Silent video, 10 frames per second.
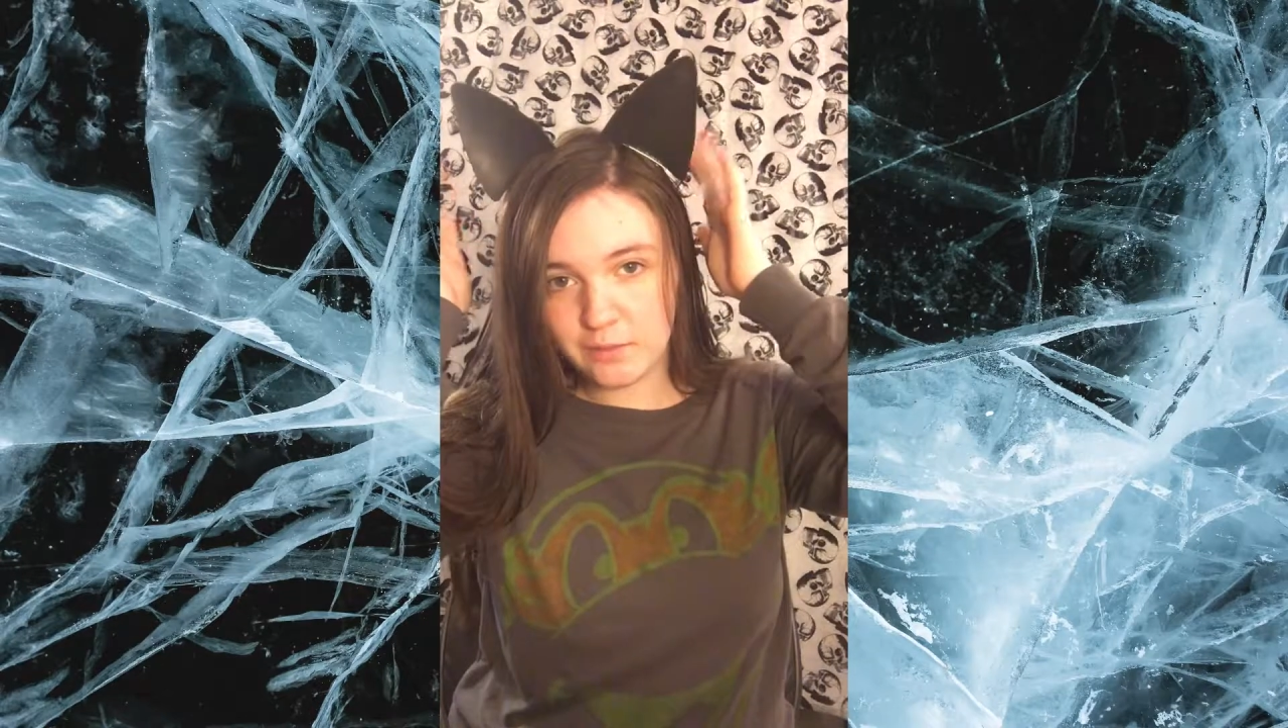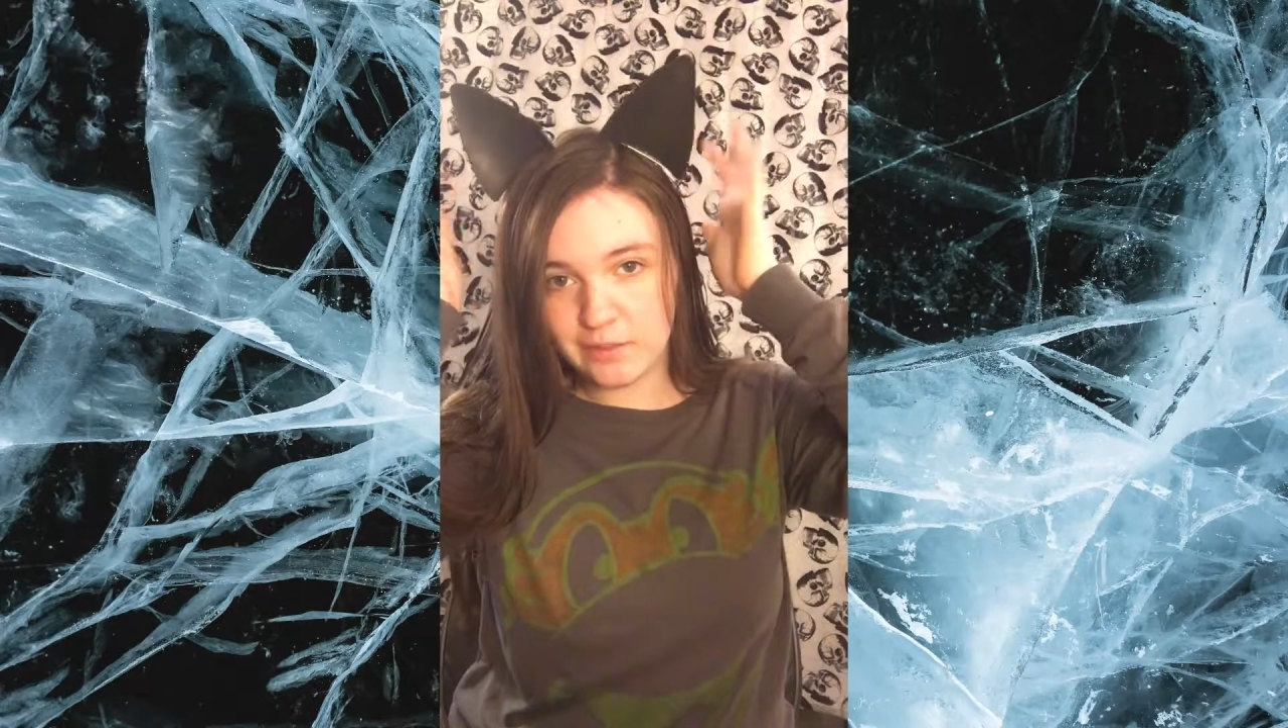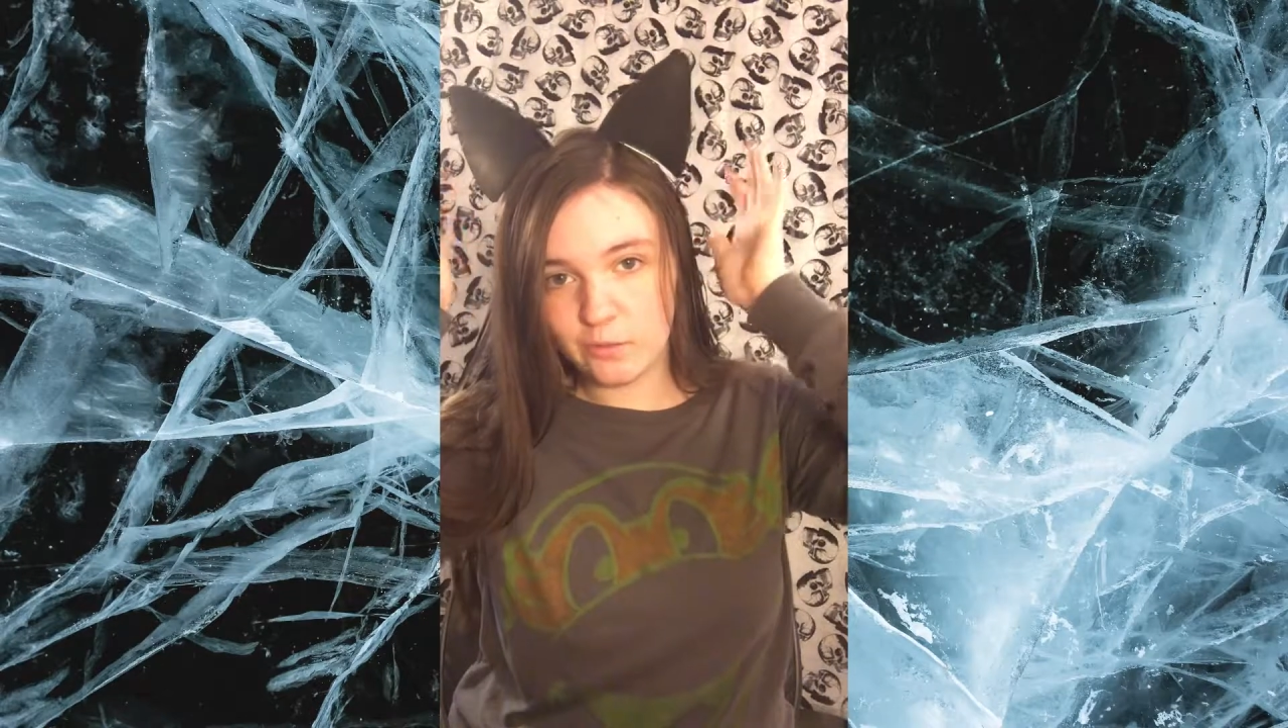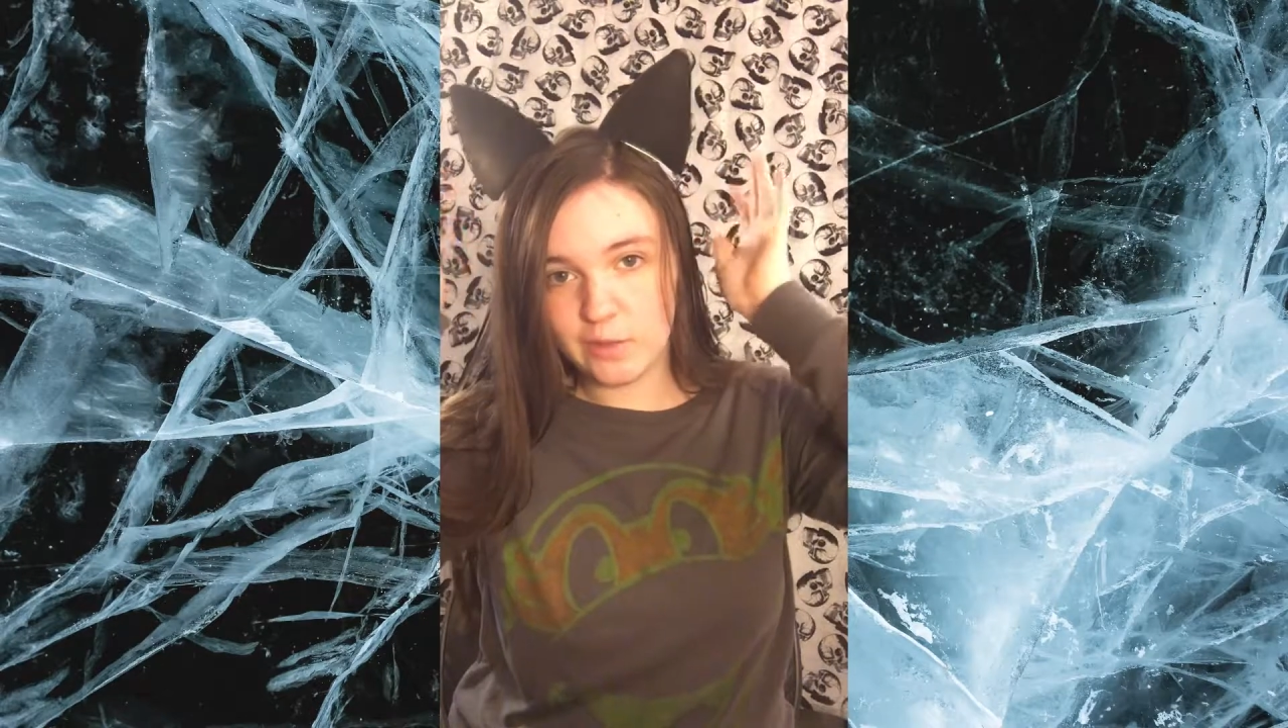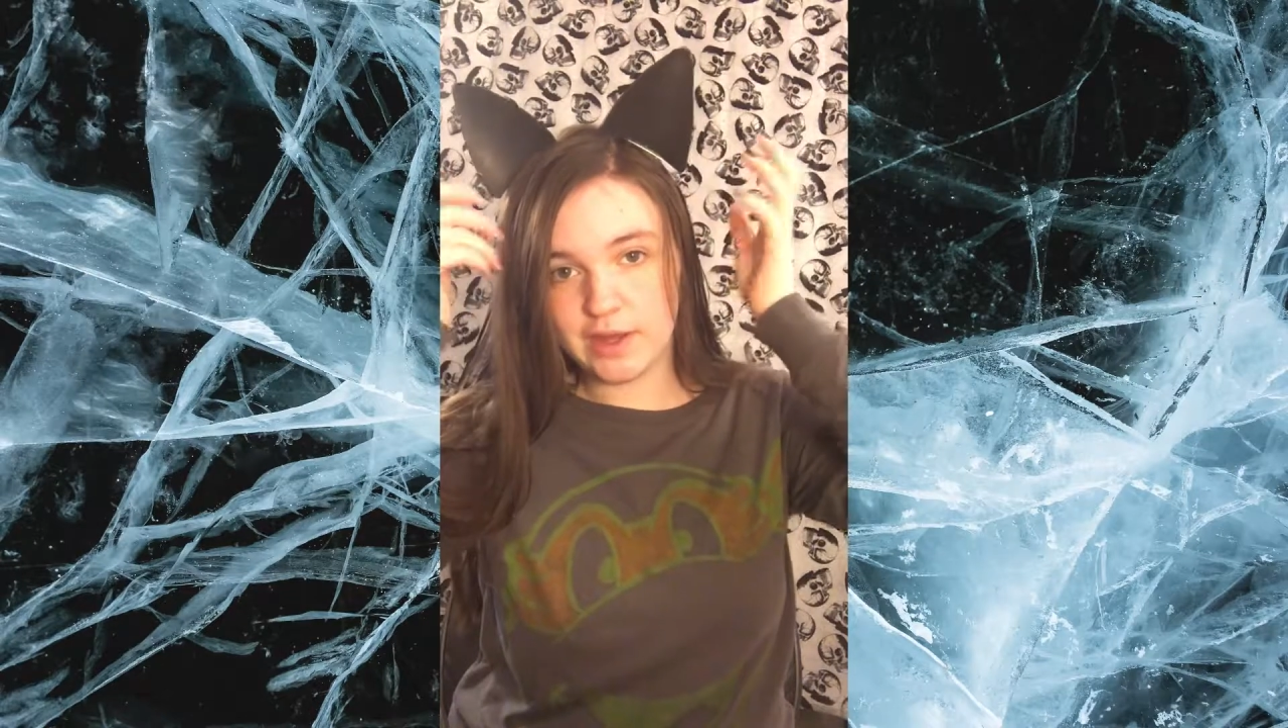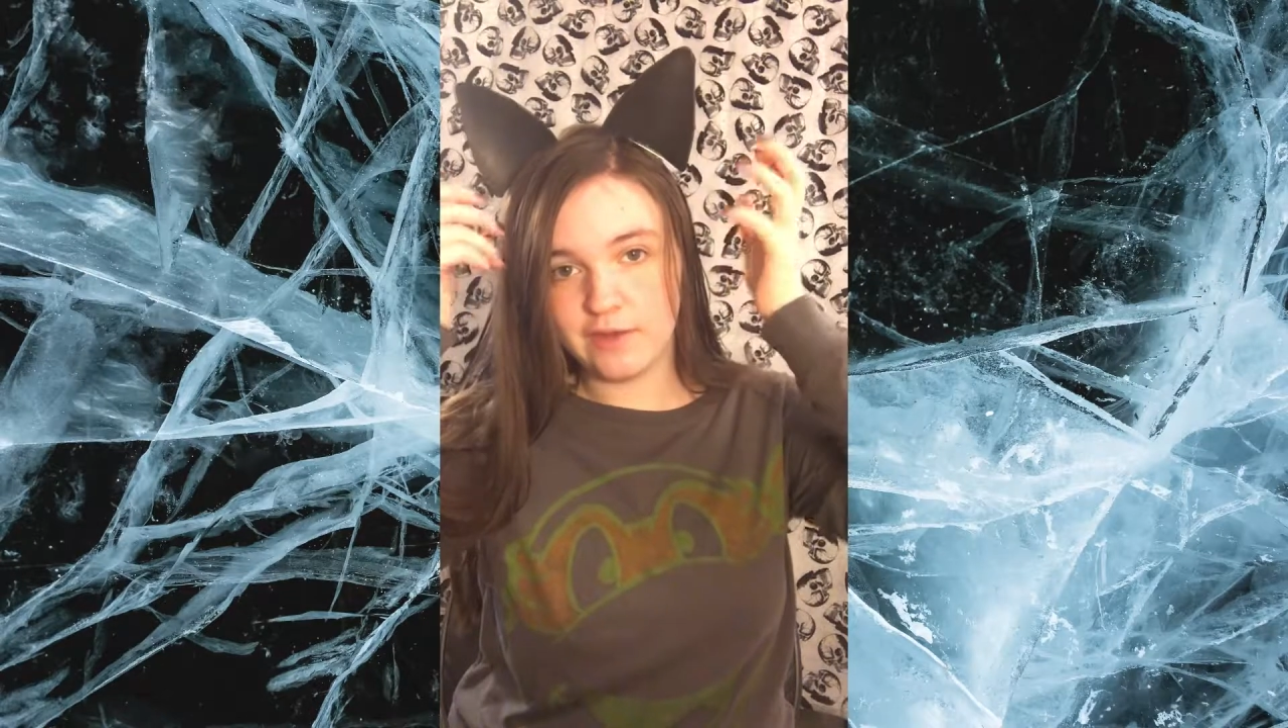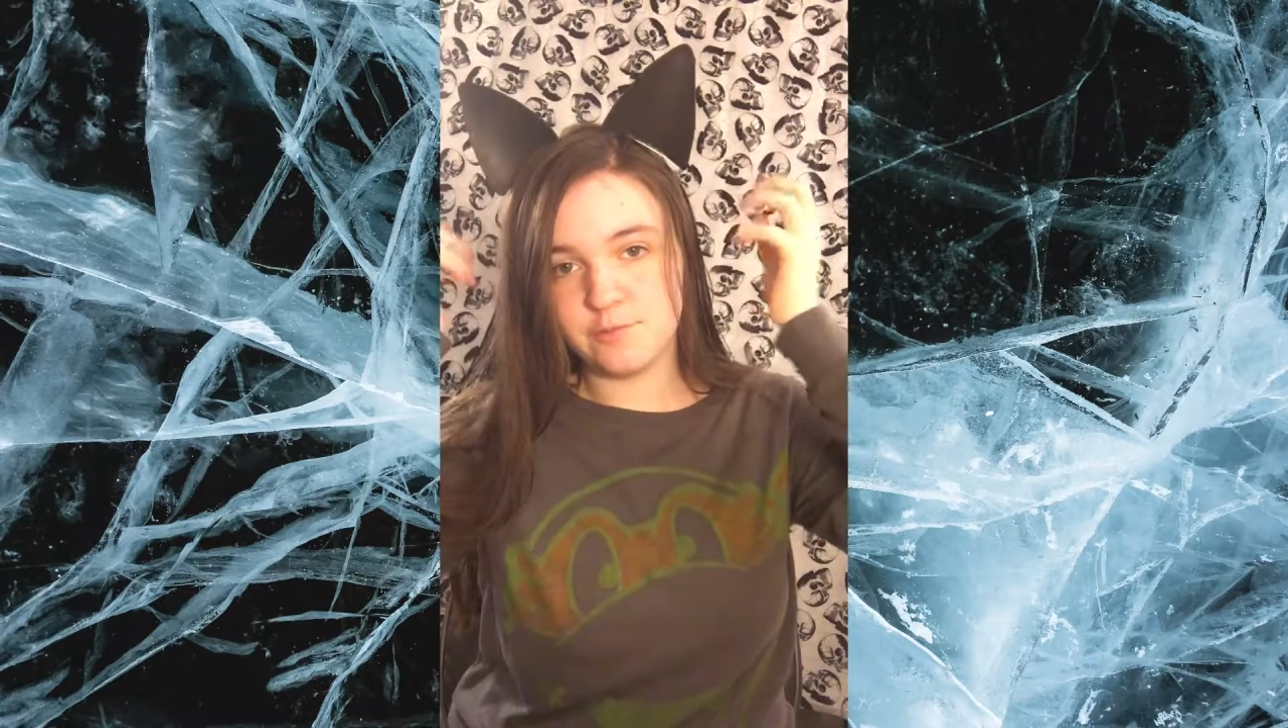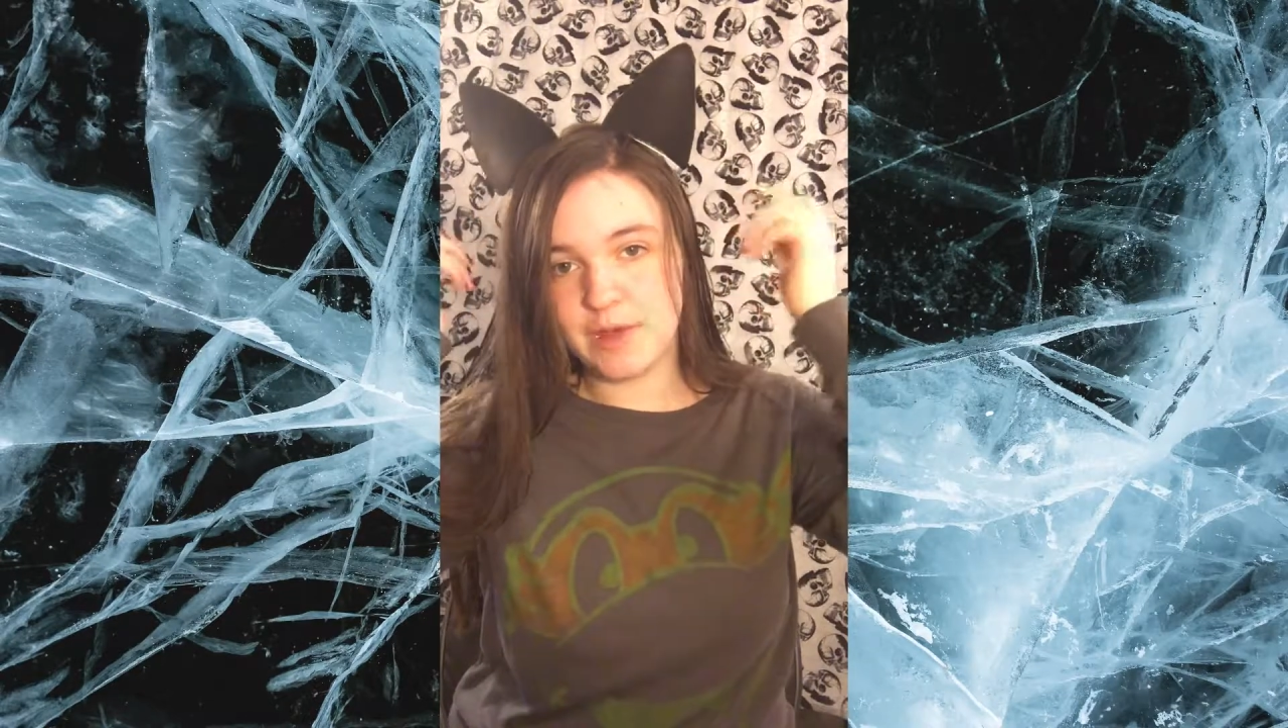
with a wig because